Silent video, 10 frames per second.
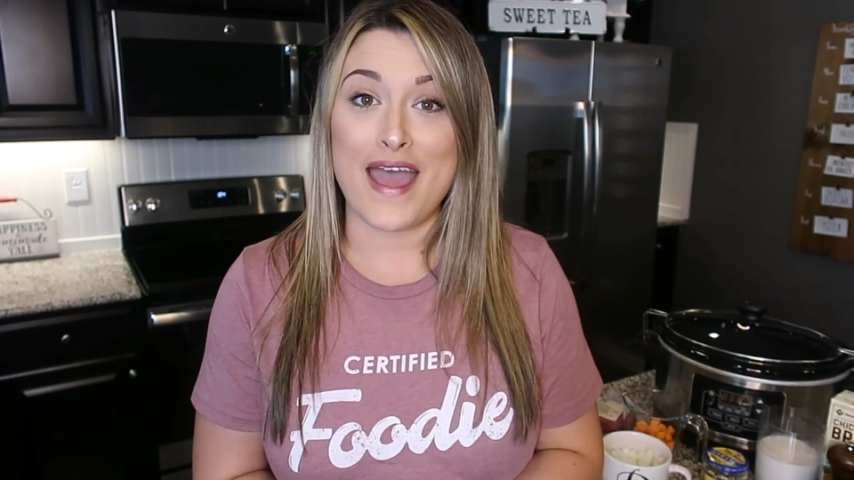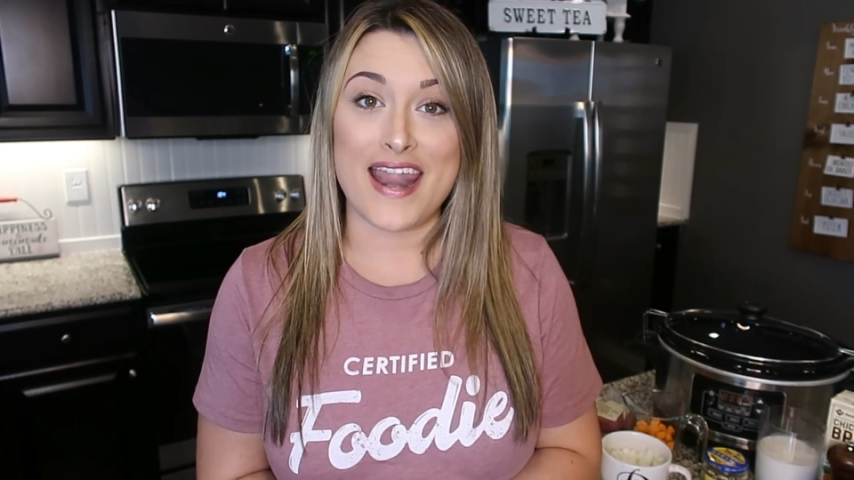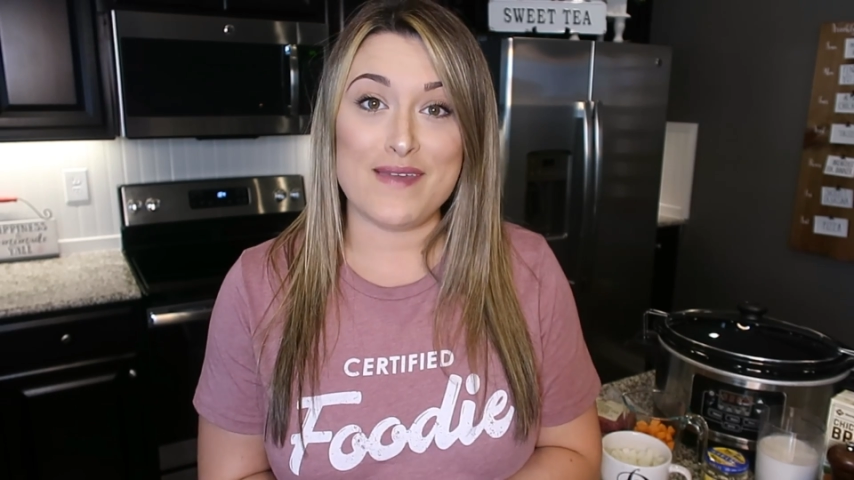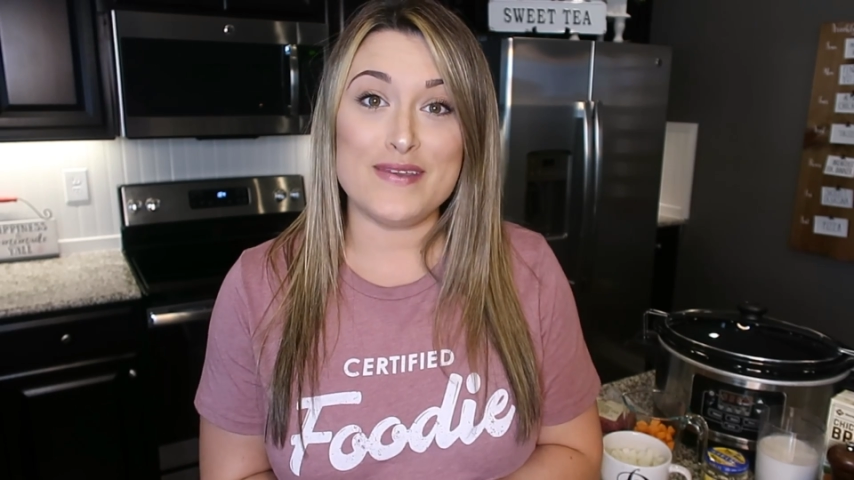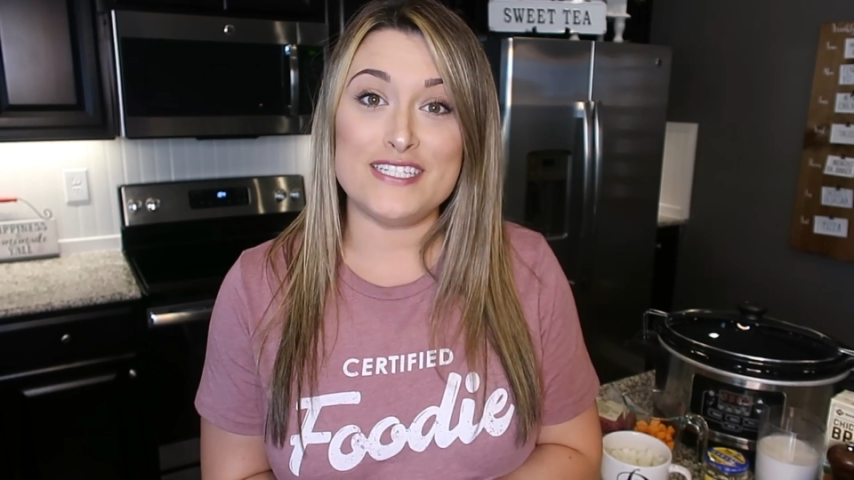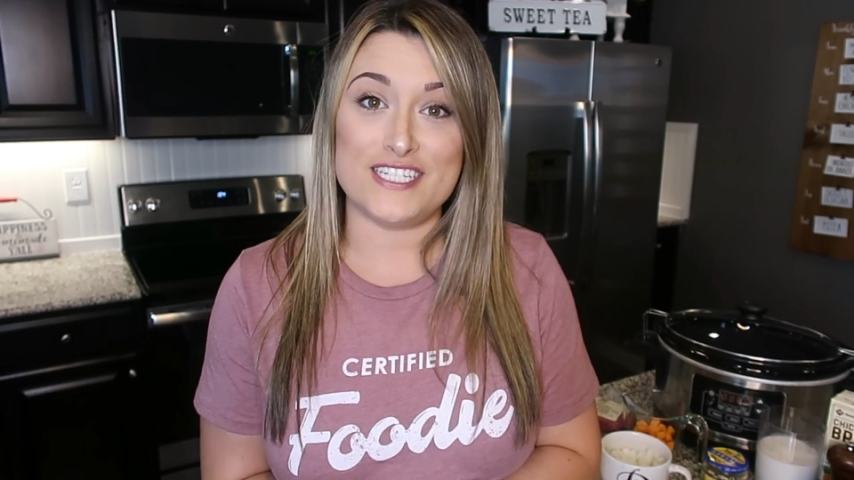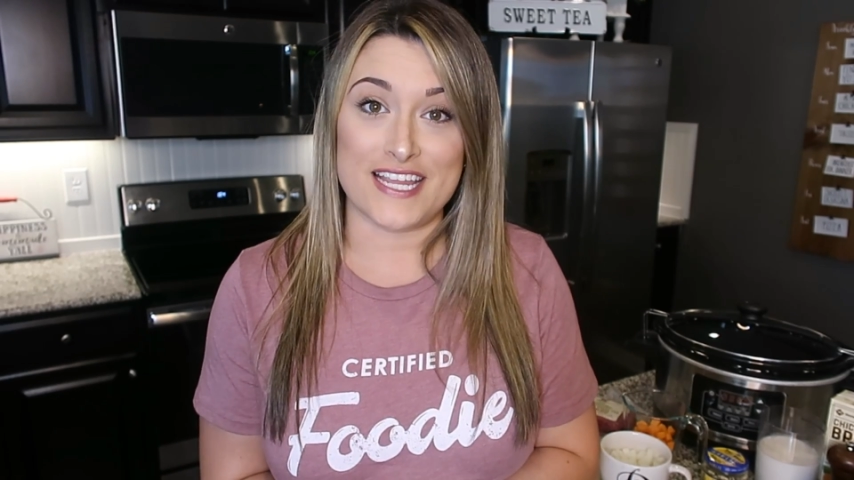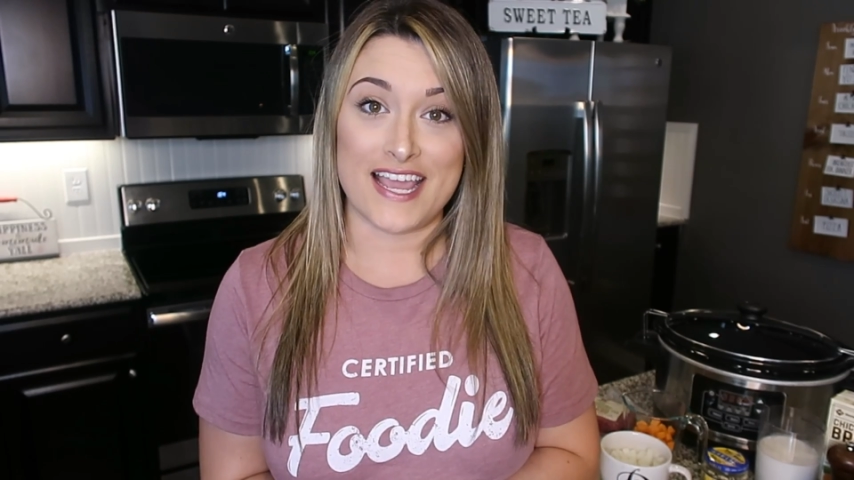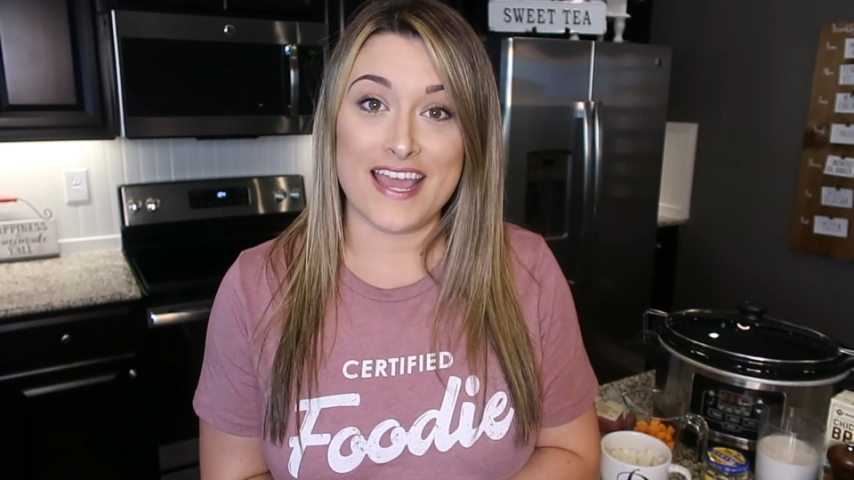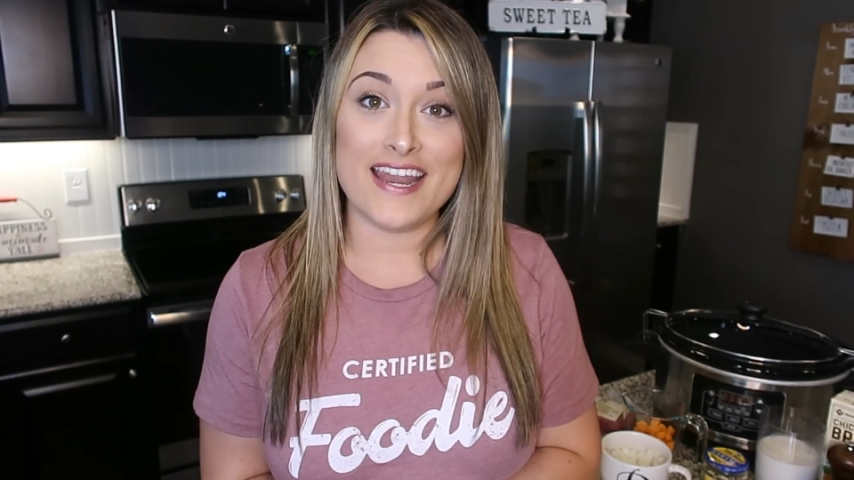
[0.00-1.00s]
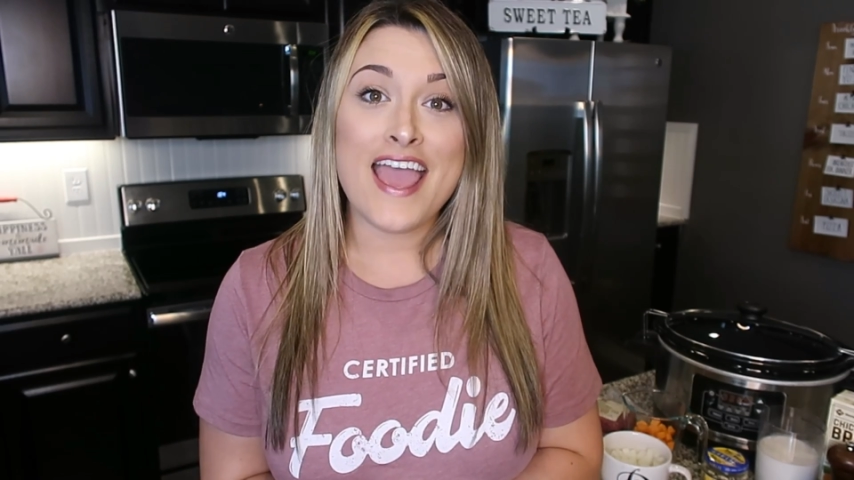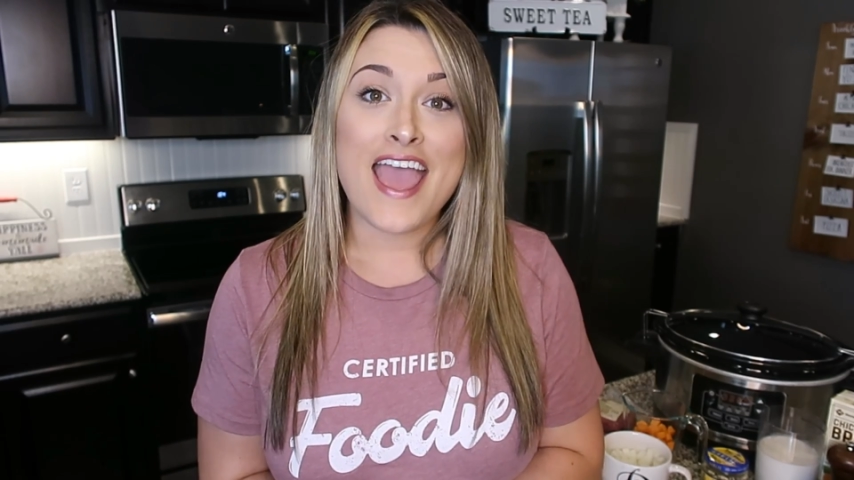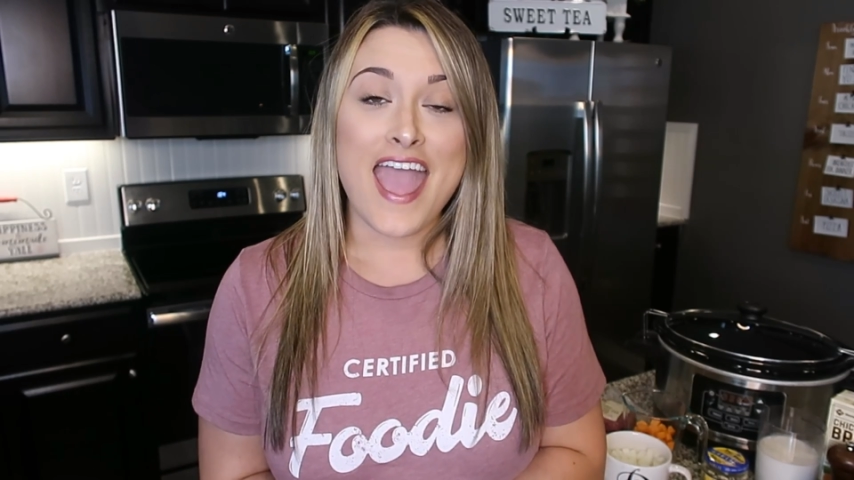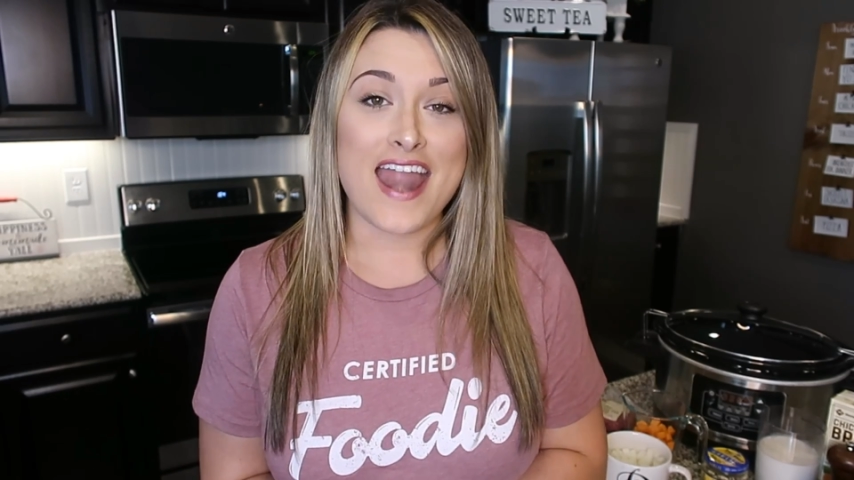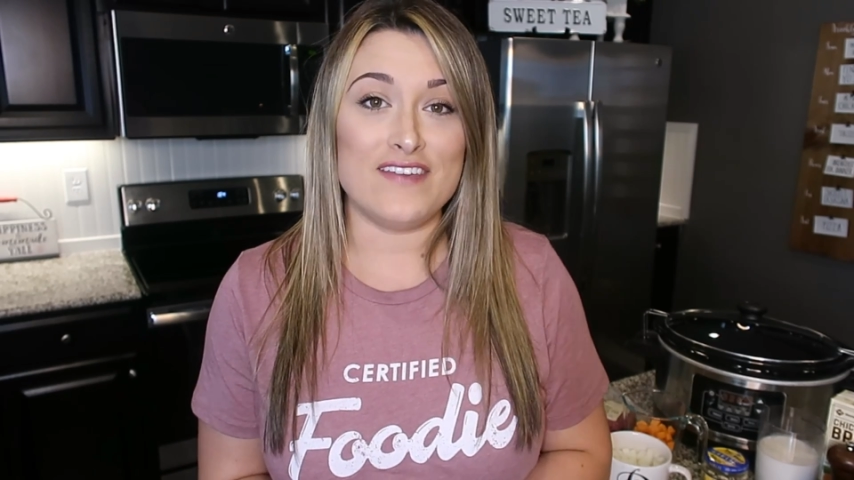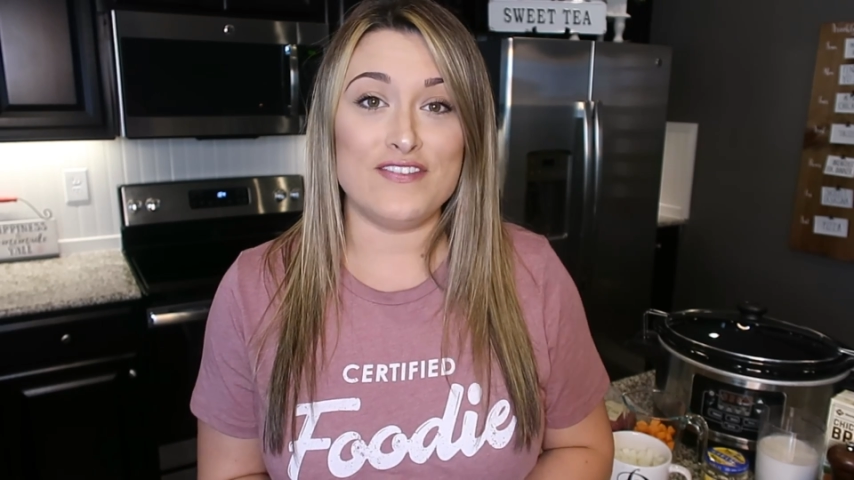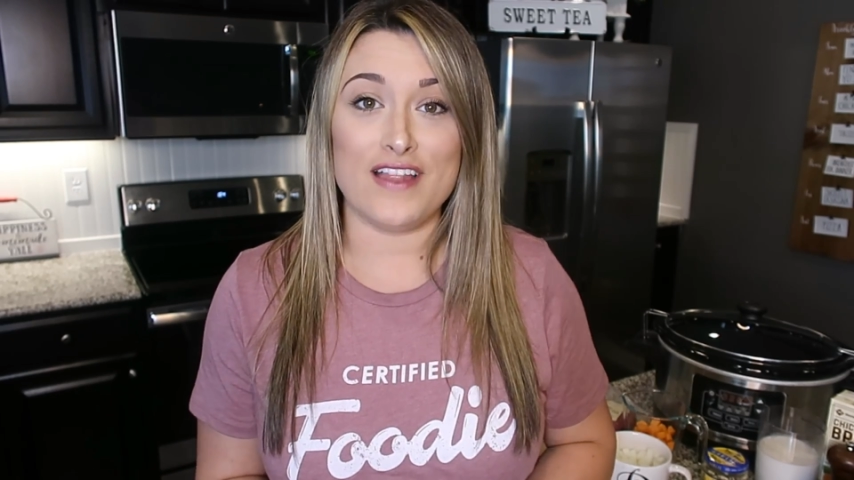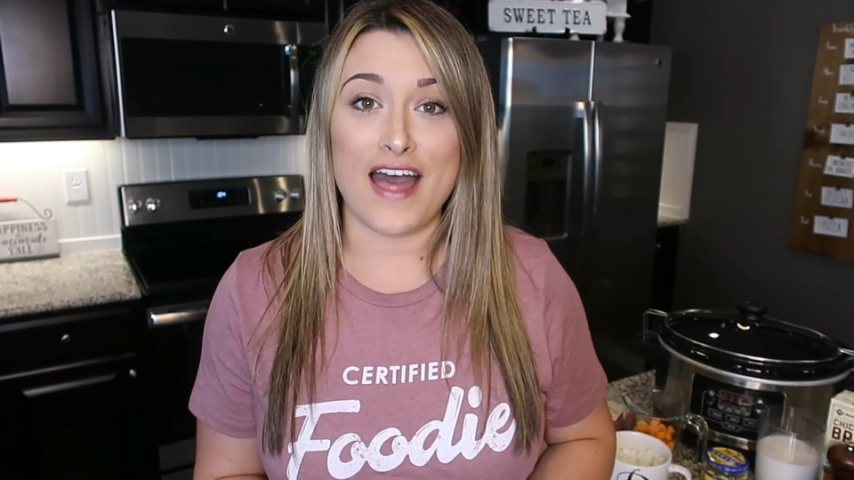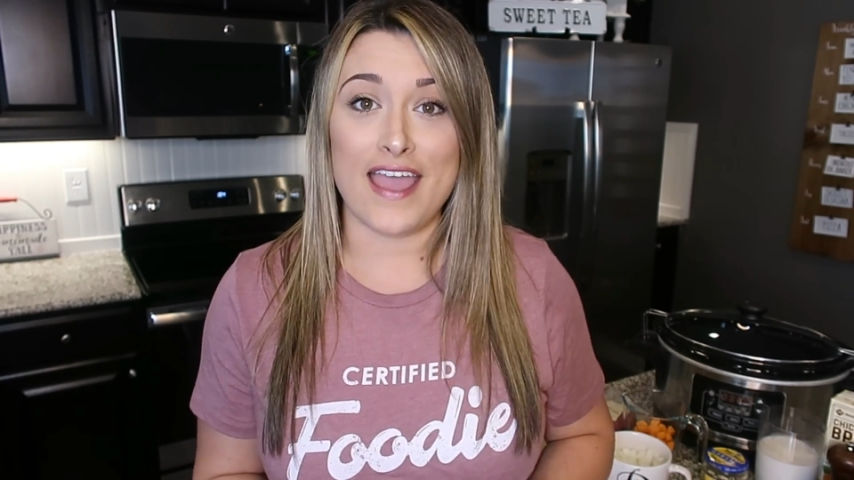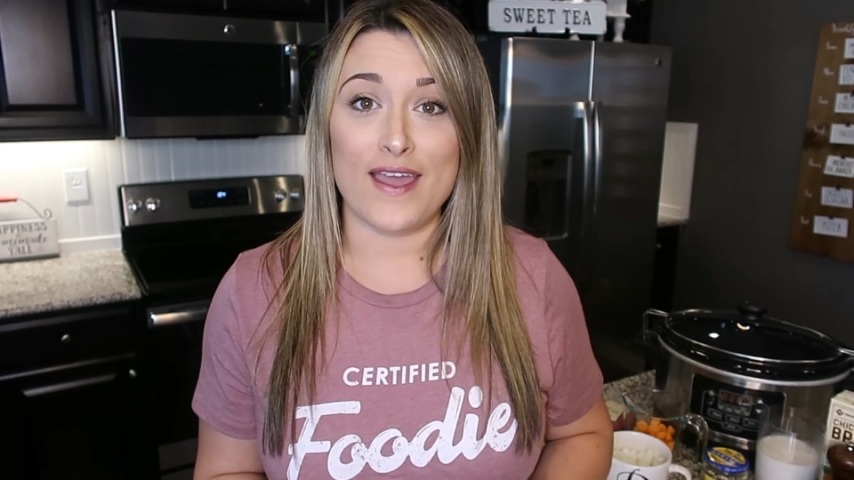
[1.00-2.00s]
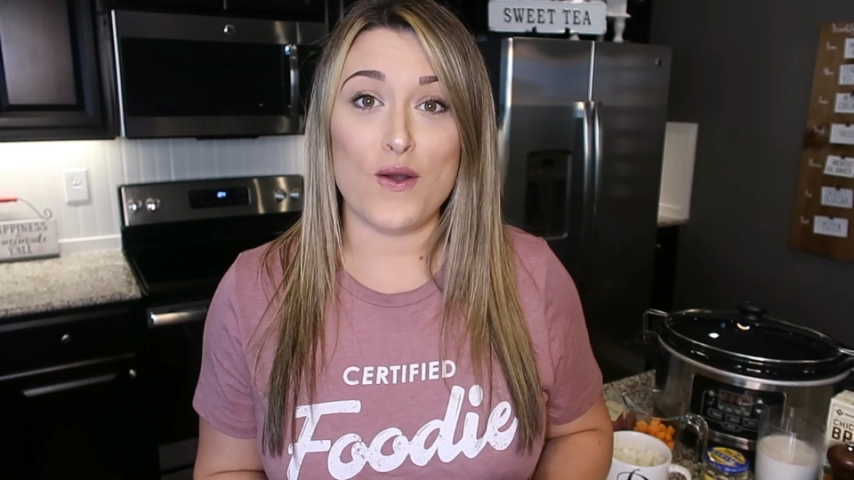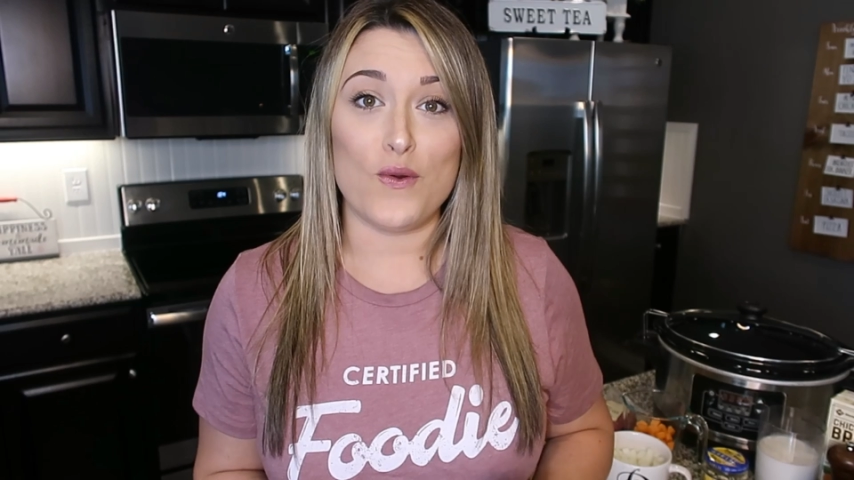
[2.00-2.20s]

My name is Jen. And if you're like,